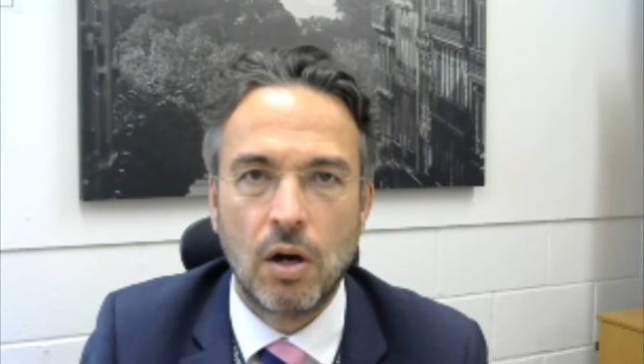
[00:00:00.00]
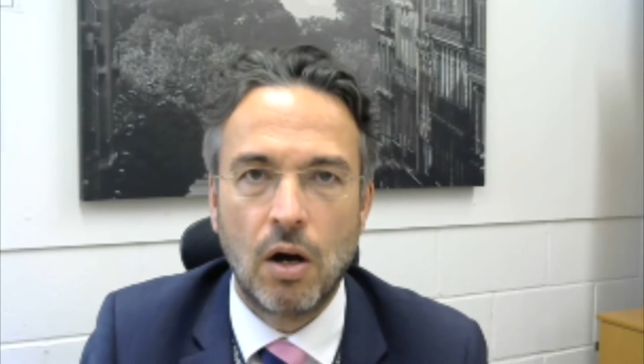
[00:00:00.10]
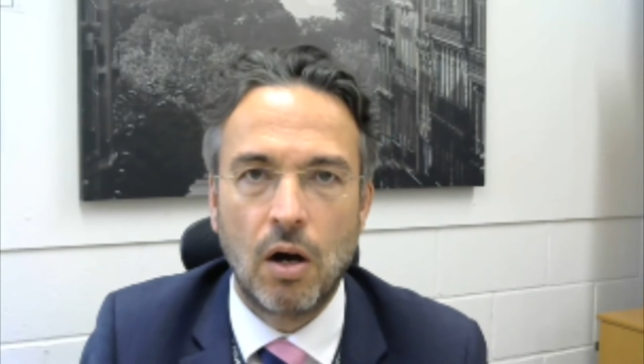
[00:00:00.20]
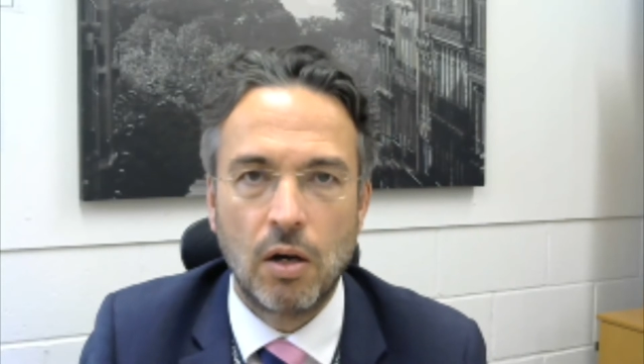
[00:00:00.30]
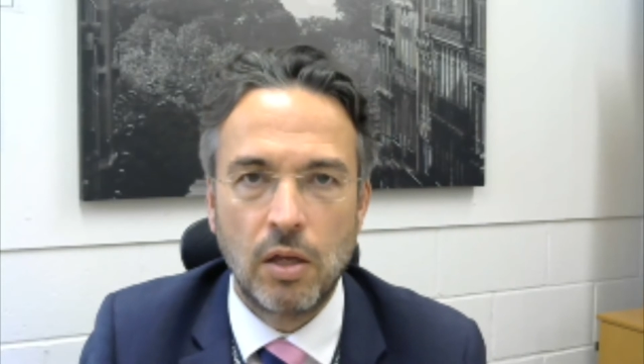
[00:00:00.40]

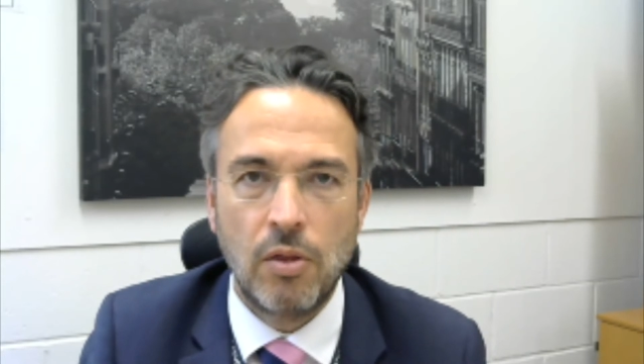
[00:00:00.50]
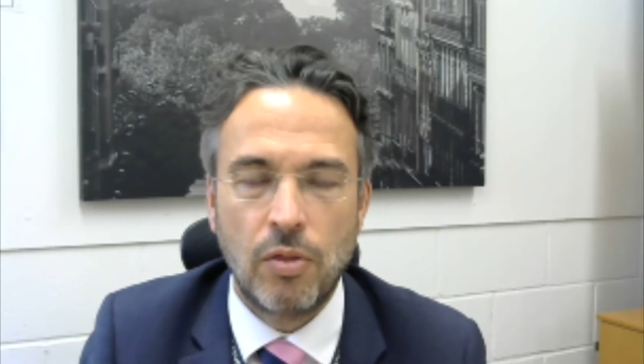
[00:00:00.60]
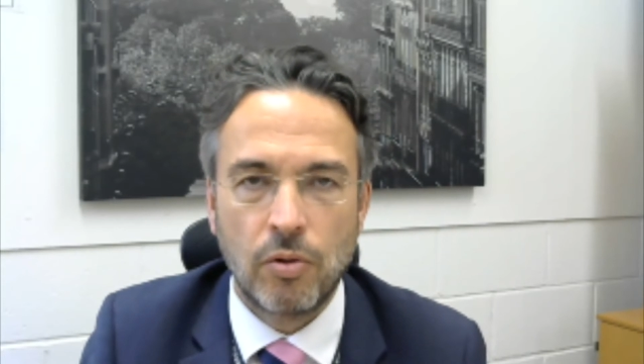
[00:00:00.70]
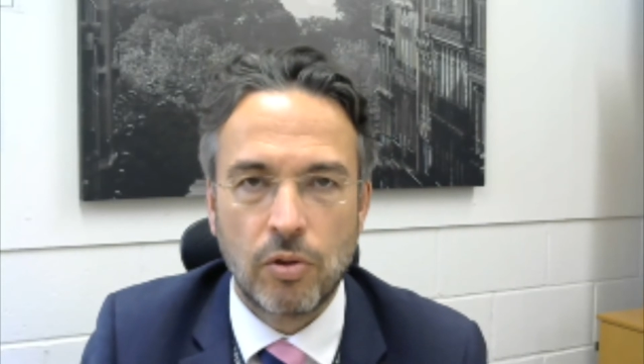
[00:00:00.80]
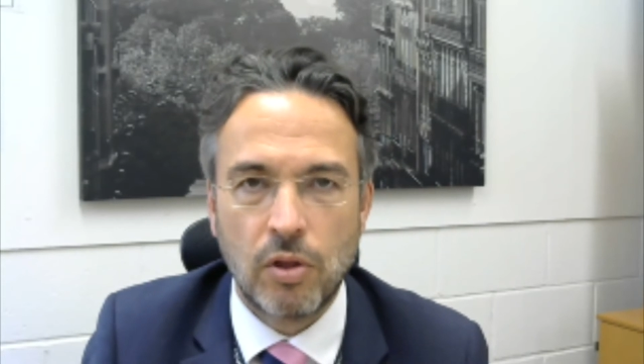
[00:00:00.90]
Our
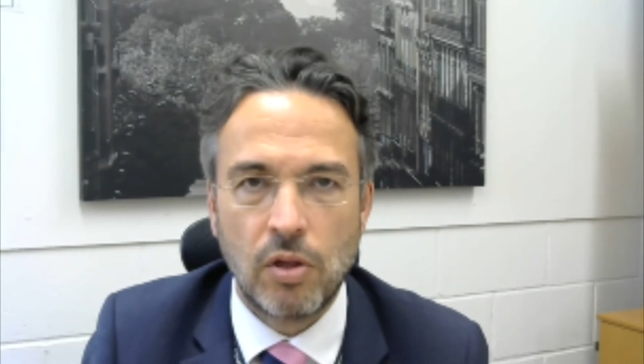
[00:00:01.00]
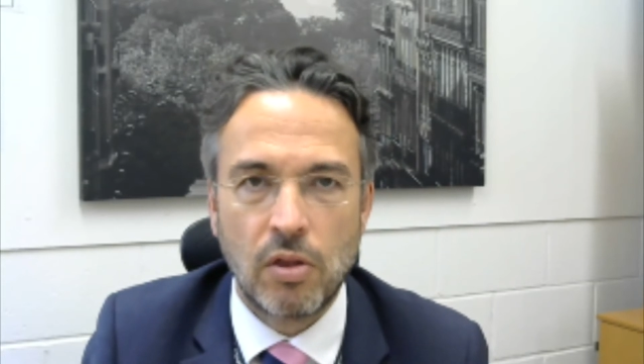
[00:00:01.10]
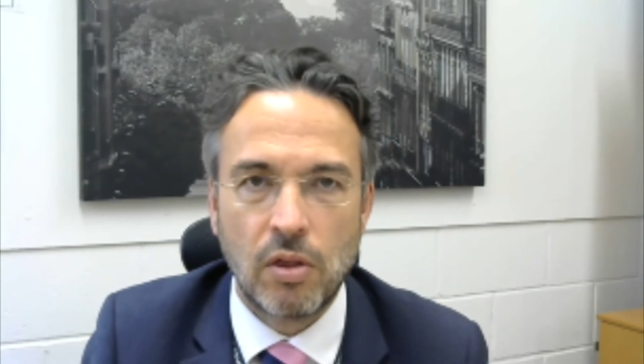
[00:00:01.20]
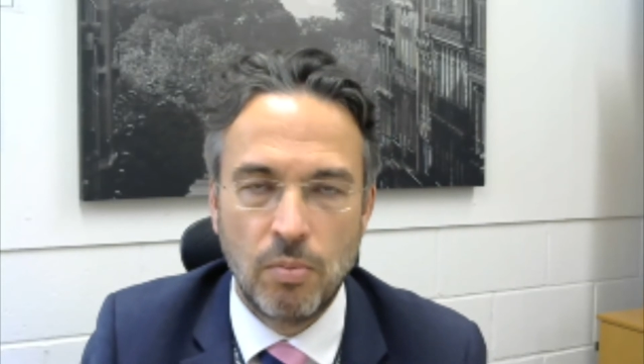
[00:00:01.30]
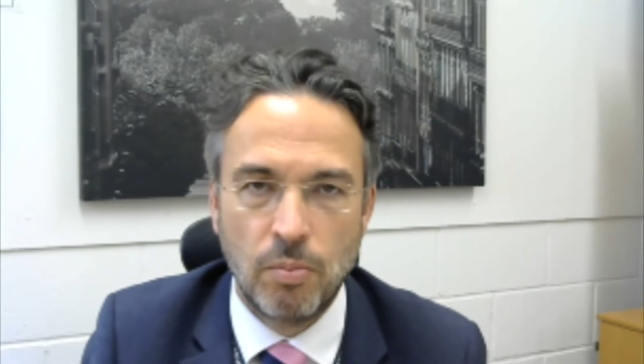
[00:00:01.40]
ethos is a
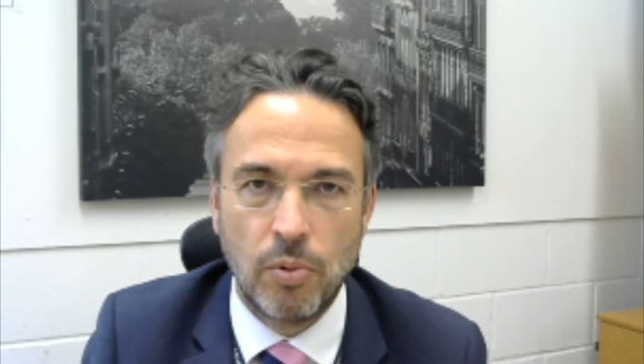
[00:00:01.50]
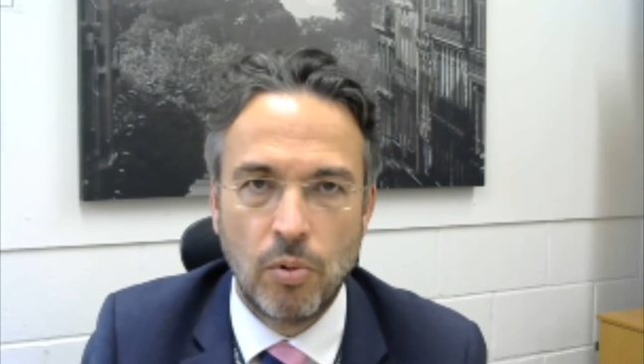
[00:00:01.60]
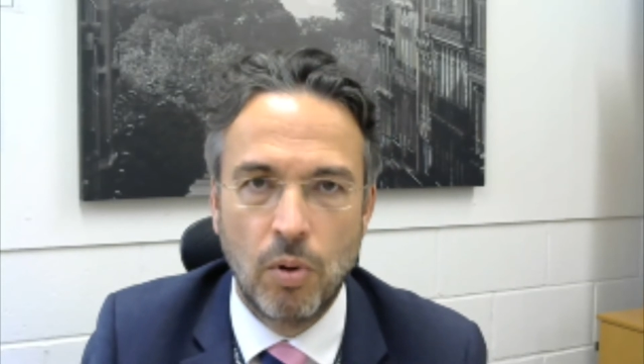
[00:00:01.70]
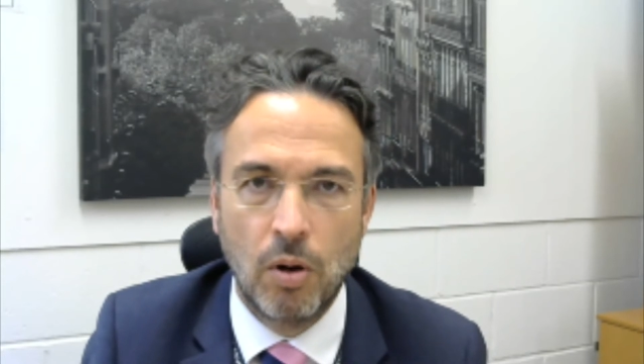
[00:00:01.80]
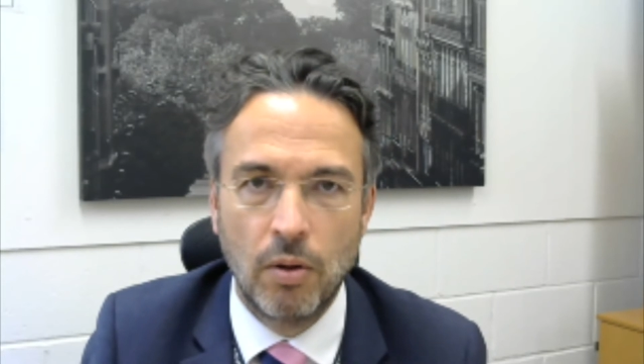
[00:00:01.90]
simple
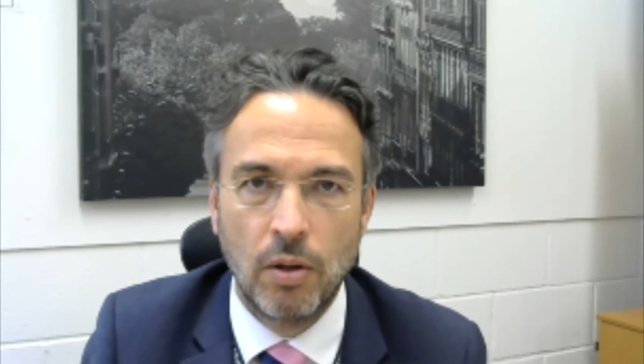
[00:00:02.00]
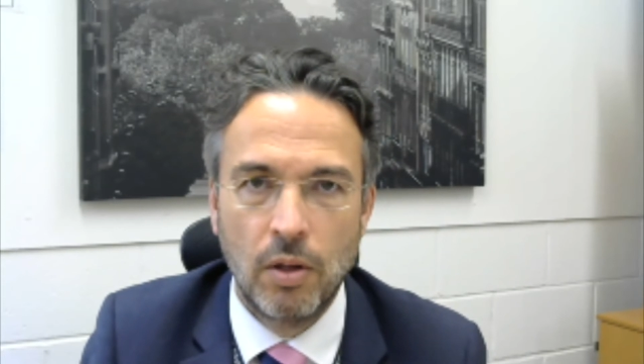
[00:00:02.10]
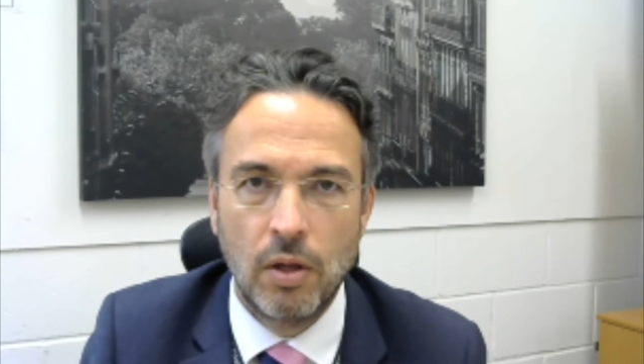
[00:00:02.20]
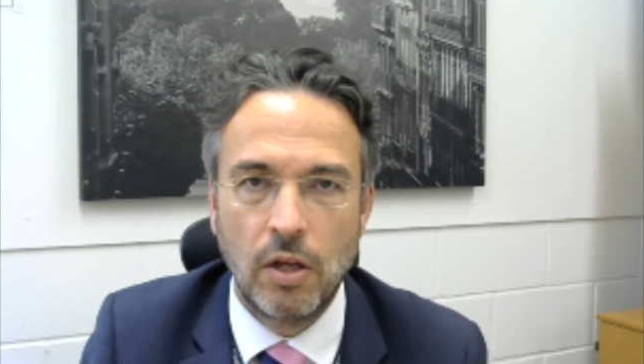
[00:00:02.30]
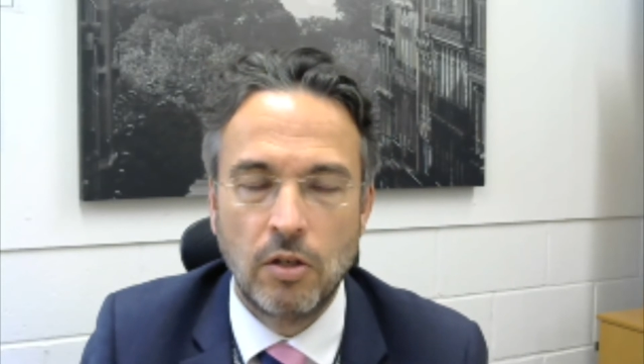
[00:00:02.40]
one
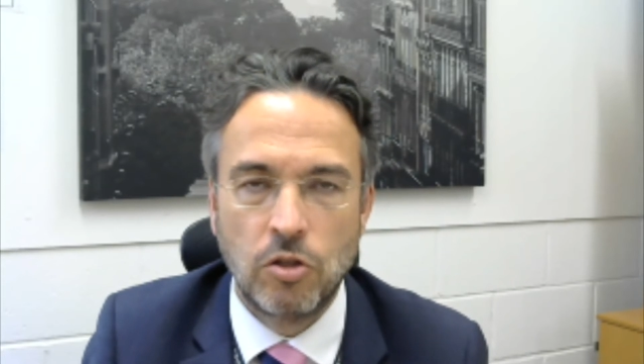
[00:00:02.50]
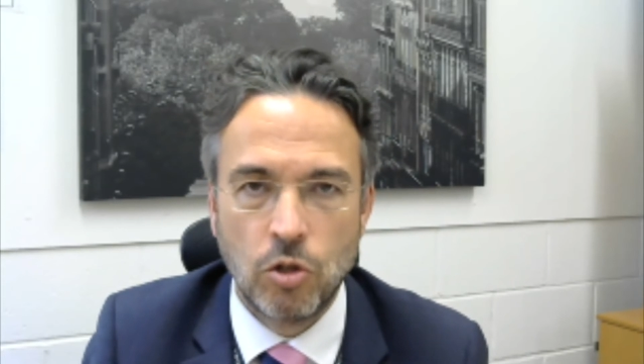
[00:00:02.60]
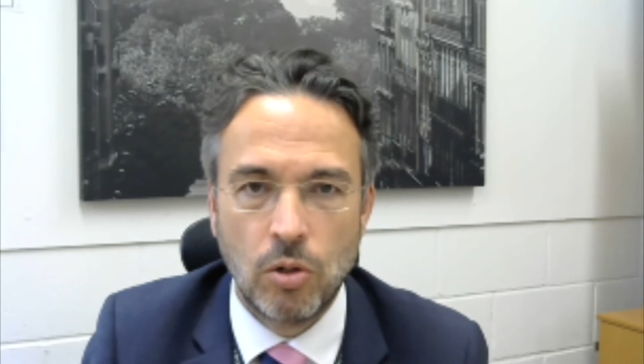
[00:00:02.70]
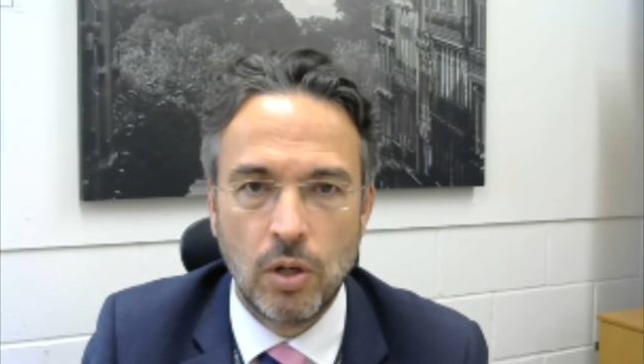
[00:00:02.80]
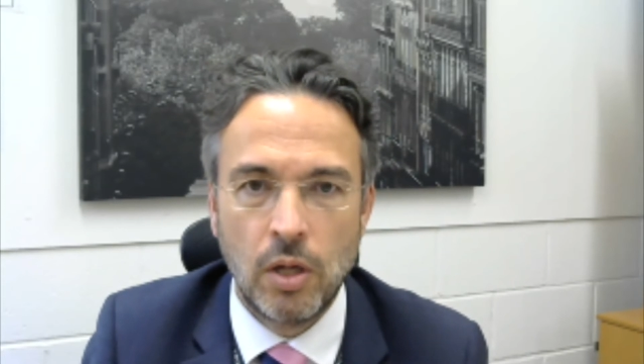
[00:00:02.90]

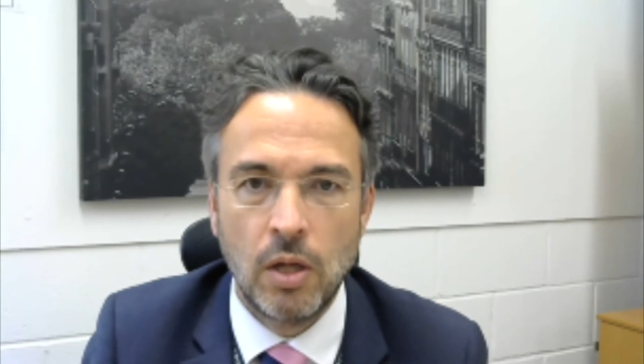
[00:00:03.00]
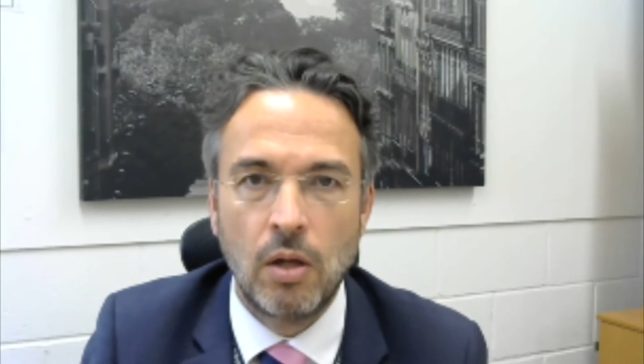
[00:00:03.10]
enjoy,